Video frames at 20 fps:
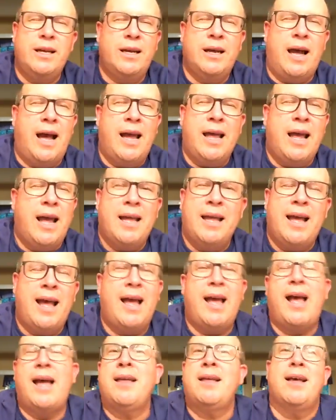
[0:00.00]
I
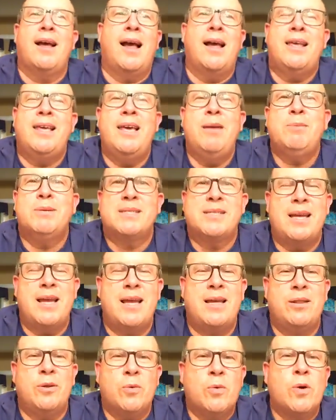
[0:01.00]
keep
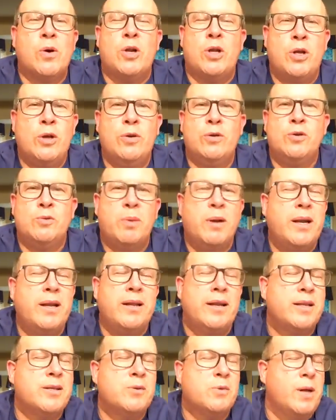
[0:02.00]
saying the word huge, but
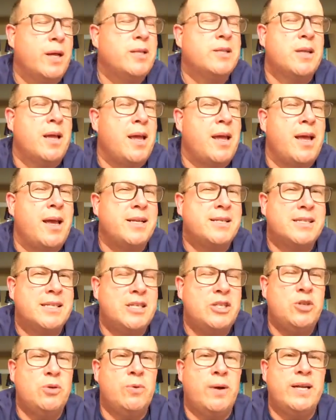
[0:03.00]
it's a
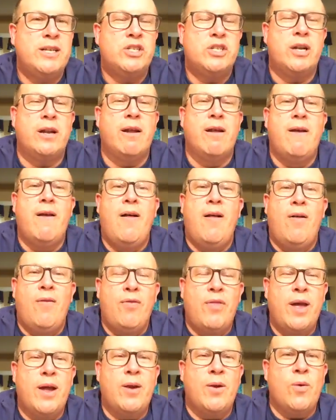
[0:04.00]
situation
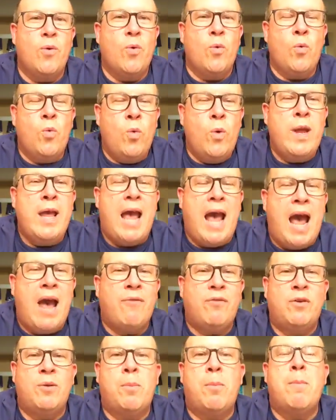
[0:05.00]
that we
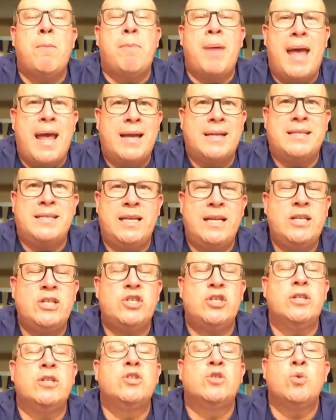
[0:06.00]
have to pay
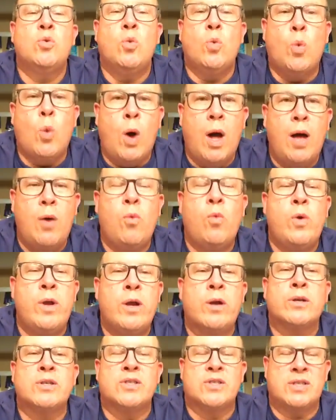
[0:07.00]
attention to what
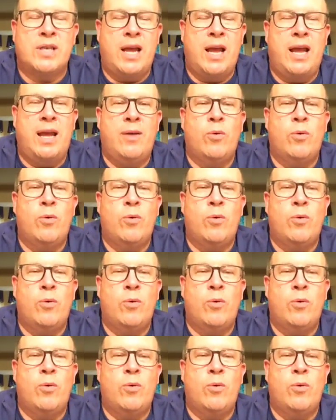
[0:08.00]
we are saying.